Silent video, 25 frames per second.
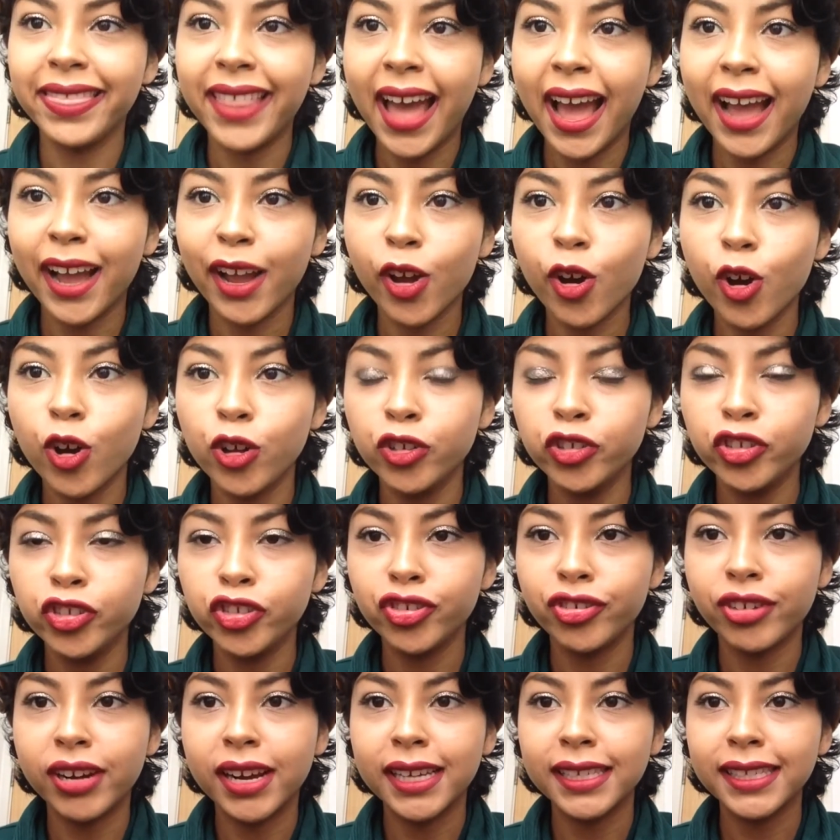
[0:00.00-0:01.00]
that
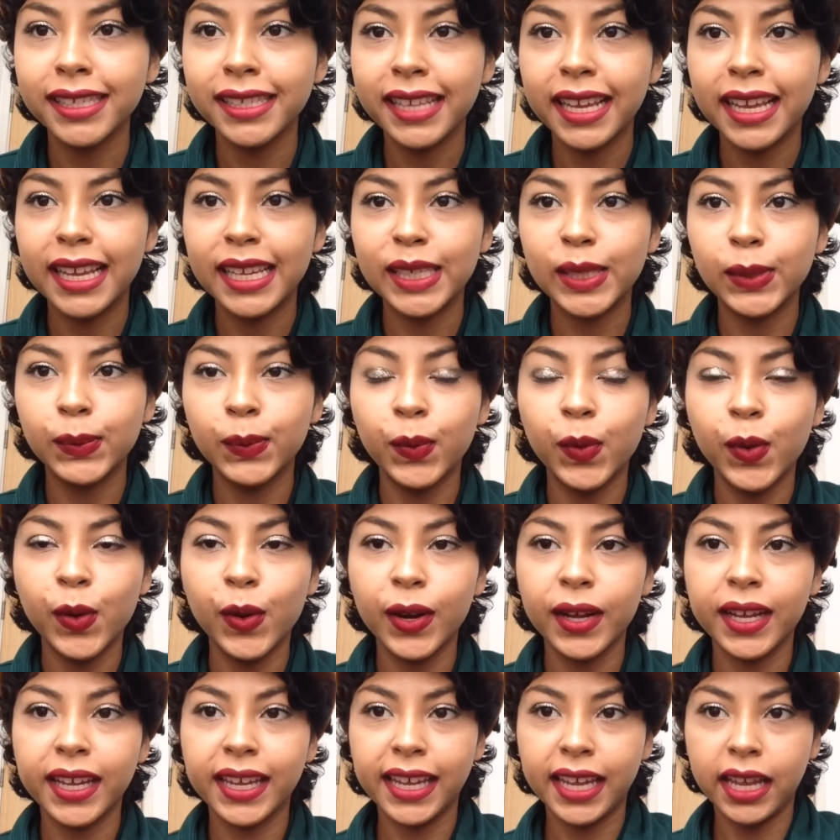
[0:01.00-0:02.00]
contrast is
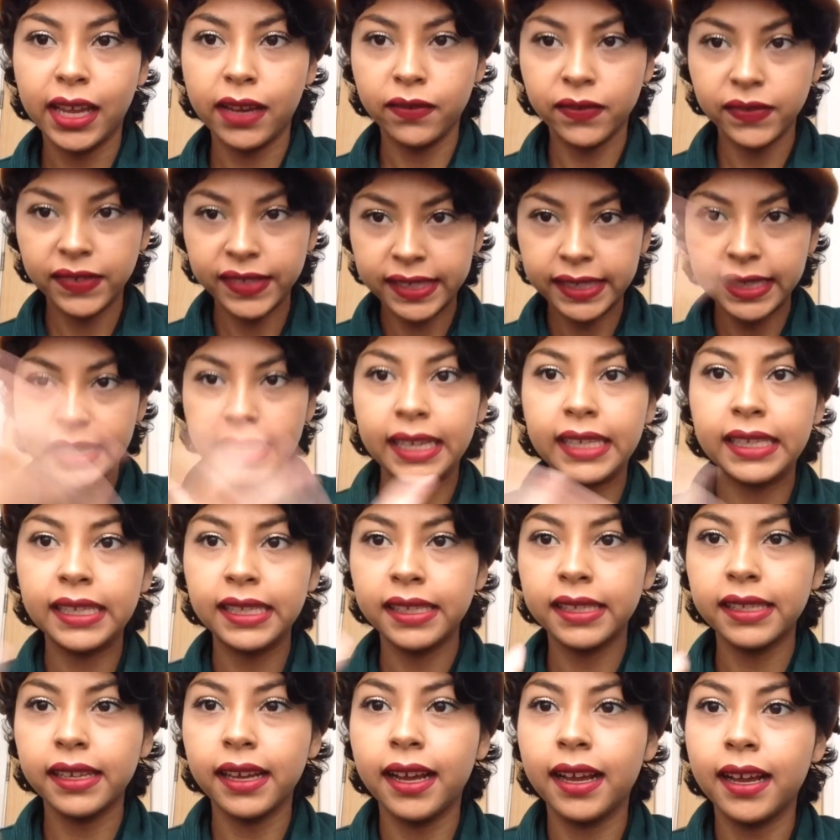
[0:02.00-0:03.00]
what gives
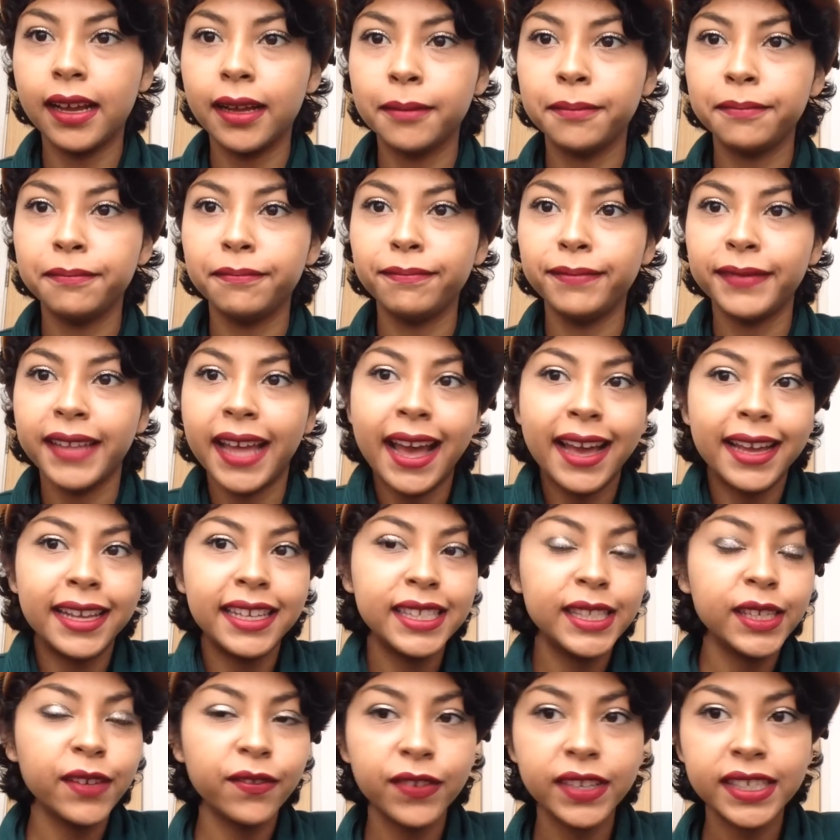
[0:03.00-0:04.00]
this
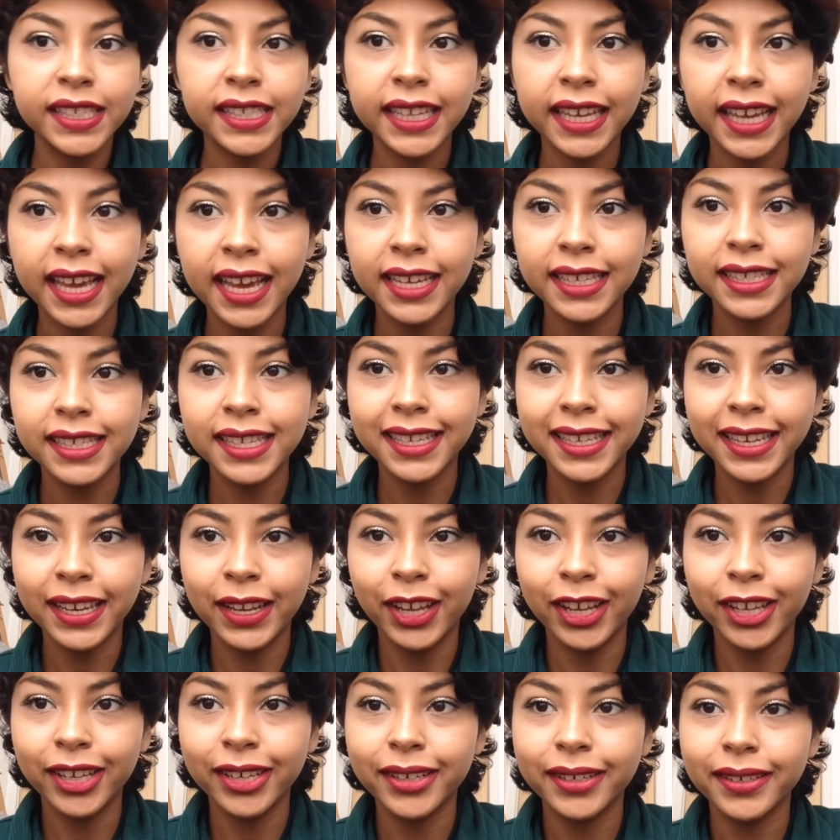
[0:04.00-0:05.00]
nice sophisticated
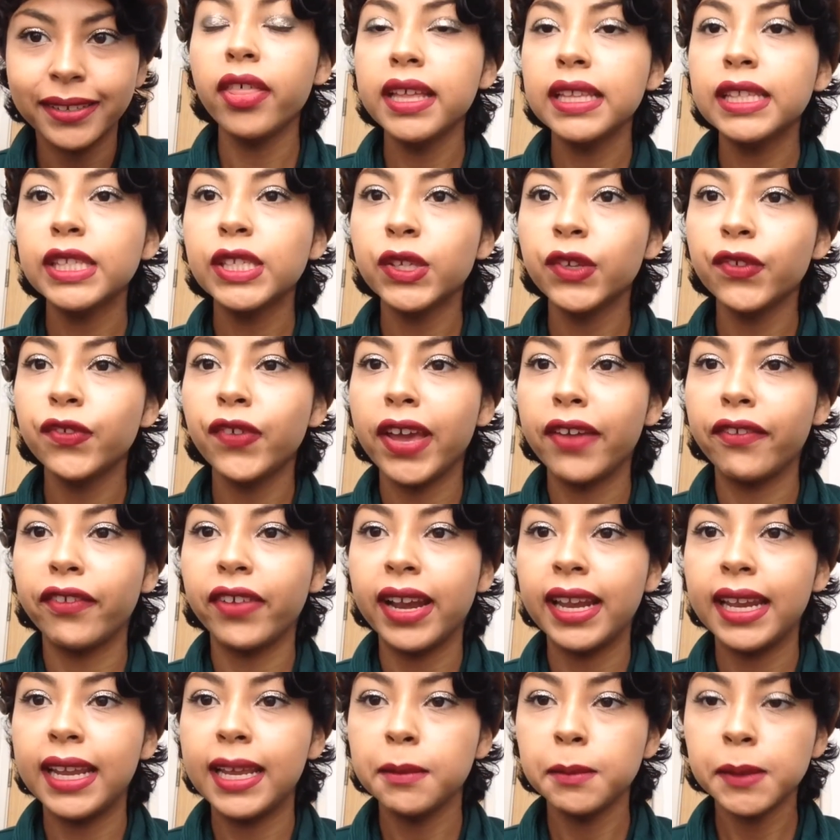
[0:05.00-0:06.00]
look. The two
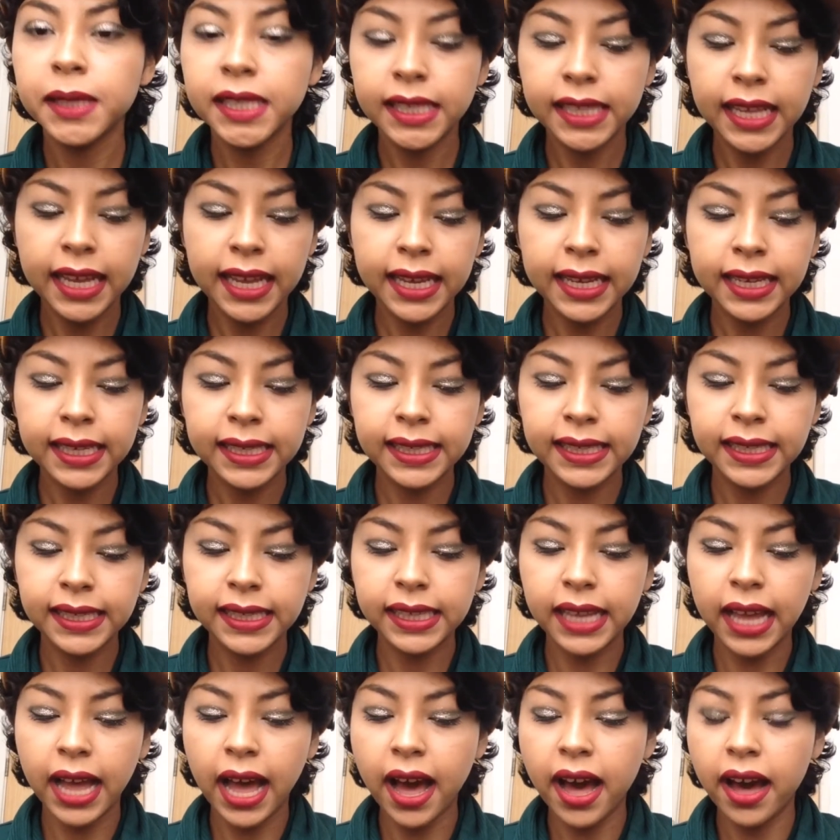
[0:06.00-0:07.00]
favorite lipsticks
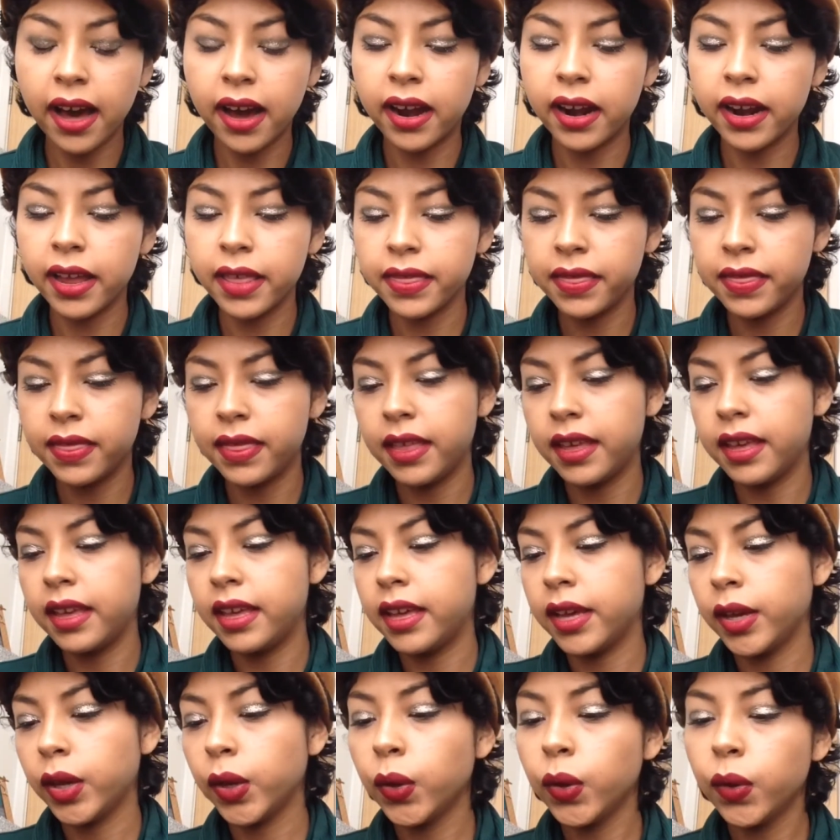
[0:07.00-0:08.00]
are
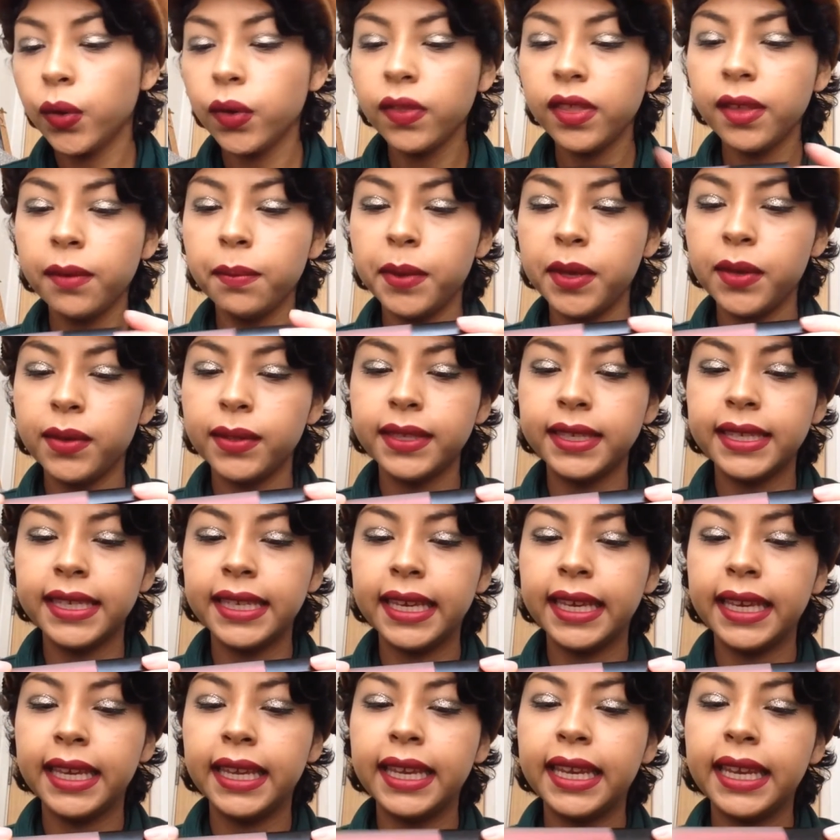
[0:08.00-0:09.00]
the Huda
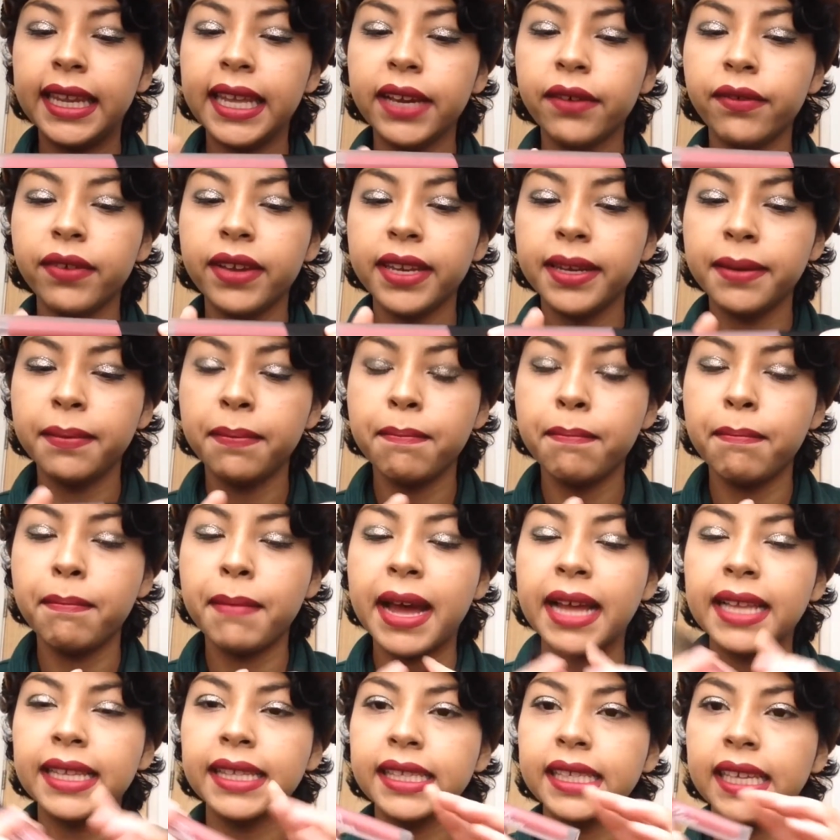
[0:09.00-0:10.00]
Beauty Liquid
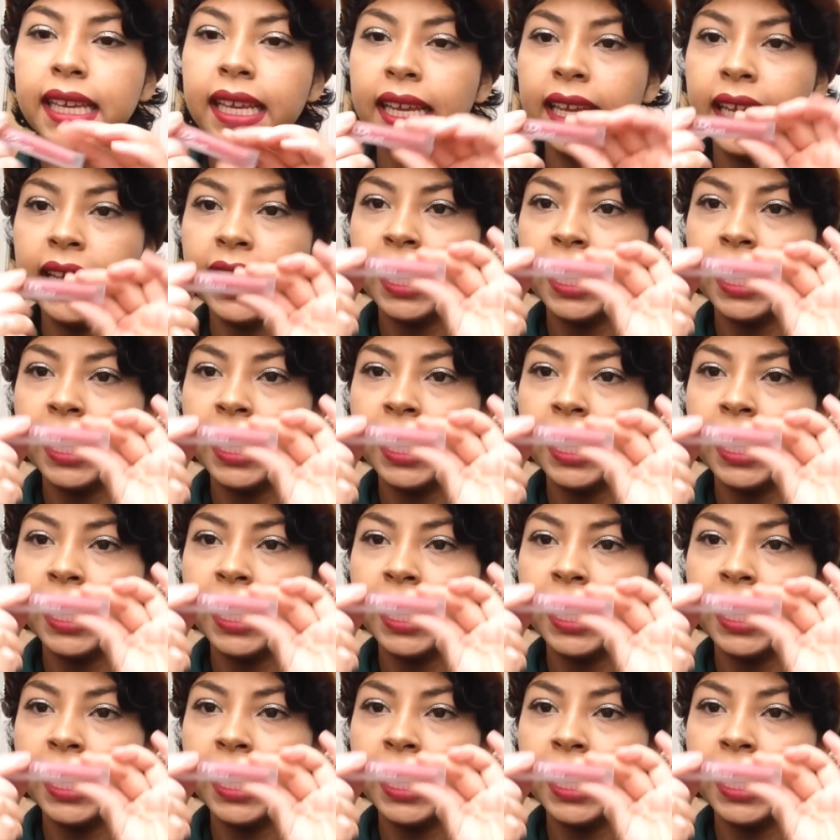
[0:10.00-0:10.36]
Matte,